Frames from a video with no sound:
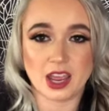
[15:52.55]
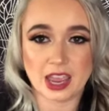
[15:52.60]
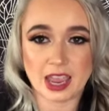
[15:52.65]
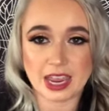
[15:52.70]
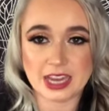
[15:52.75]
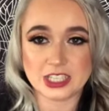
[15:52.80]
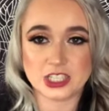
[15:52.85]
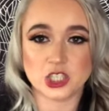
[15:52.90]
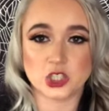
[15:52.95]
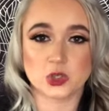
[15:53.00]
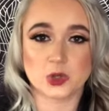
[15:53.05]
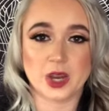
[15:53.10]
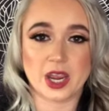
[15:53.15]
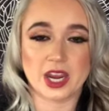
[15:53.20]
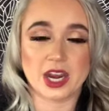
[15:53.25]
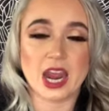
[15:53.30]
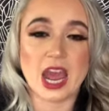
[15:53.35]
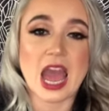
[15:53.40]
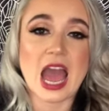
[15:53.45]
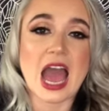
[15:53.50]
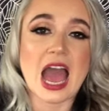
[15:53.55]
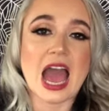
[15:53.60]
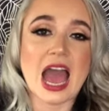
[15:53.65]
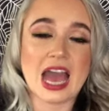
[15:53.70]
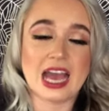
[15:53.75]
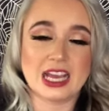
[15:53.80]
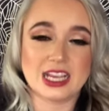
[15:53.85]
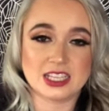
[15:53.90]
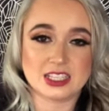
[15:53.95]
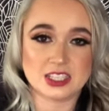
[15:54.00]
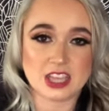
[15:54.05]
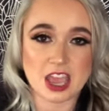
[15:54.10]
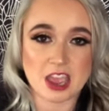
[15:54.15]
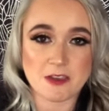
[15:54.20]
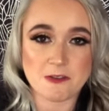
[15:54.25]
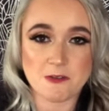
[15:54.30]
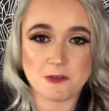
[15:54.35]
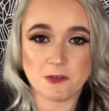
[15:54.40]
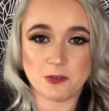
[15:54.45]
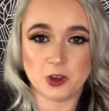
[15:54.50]
integrate as a
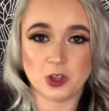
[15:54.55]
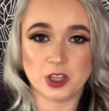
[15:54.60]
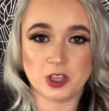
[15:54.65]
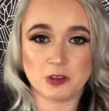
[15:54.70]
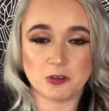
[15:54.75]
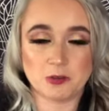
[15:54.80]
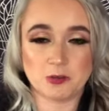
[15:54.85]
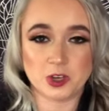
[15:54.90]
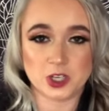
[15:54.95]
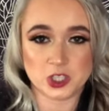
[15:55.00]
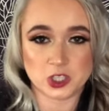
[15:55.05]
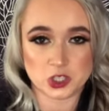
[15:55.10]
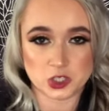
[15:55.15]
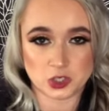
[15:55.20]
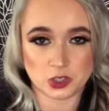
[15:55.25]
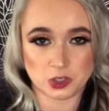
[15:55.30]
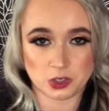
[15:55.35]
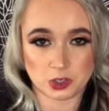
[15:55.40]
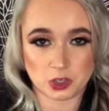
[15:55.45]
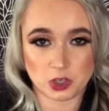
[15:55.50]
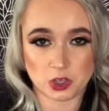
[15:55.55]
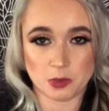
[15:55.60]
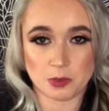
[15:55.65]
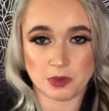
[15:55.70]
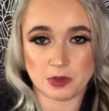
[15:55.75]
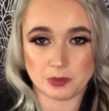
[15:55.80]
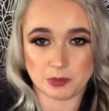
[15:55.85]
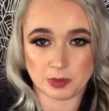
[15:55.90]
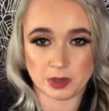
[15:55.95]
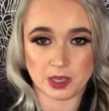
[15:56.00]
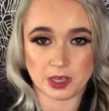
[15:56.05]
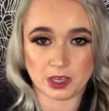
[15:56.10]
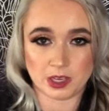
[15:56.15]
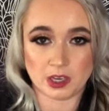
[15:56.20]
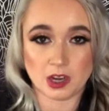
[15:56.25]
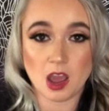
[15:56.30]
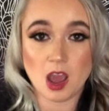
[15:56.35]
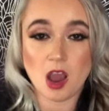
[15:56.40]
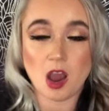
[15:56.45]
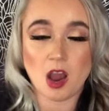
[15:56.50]
fully functional human being
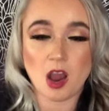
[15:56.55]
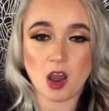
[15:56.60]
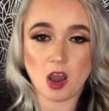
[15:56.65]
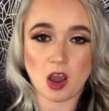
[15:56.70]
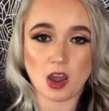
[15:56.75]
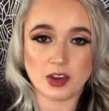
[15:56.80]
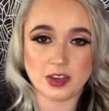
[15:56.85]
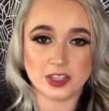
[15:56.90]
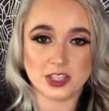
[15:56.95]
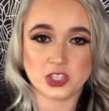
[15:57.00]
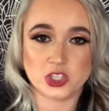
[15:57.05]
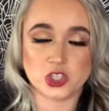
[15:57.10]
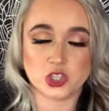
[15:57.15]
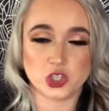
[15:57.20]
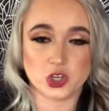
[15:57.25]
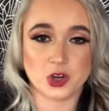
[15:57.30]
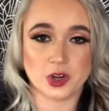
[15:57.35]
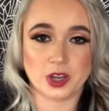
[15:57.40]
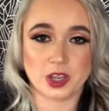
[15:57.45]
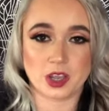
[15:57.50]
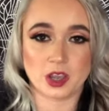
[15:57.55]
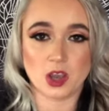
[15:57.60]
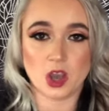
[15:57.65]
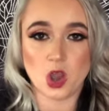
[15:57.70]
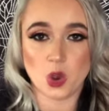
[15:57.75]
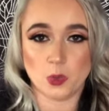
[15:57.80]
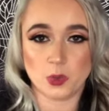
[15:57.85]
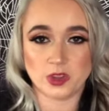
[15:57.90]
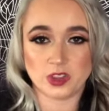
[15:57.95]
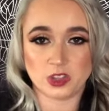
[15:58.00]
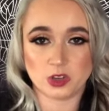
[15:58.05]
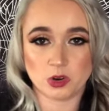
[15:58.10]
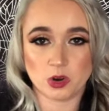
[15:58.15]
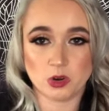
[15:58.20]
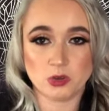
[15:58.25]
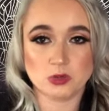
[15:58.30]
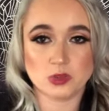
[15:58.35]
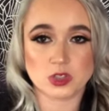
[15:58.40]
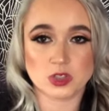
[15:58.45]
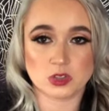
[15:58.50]
on this journey with your
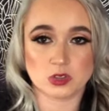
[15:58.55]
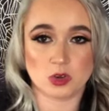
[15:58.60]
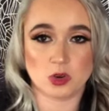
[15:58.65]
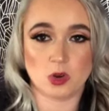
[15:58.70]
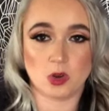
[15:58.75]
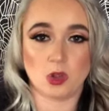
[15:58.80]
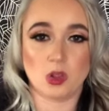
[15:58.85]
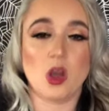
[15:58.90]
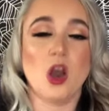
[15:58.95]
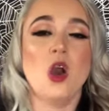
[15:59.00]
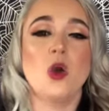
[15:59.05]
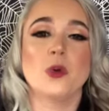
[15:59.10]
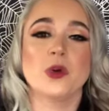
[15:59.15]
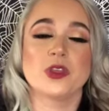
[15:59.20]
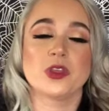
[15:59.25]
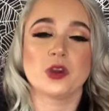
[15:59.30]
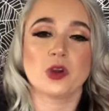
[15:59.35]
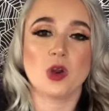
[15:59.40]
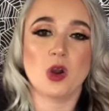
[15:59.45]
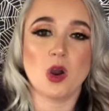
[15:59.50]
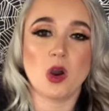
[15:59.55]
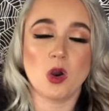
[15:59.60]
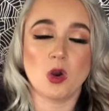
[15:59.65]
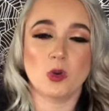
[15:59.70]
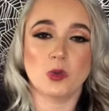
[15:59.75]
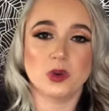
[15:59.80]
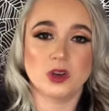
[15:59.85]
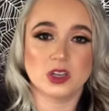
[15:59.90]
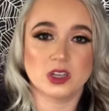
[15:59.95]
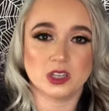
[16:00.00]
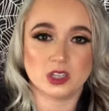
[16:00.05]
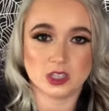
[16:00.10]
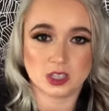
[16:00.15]
own soul, with your own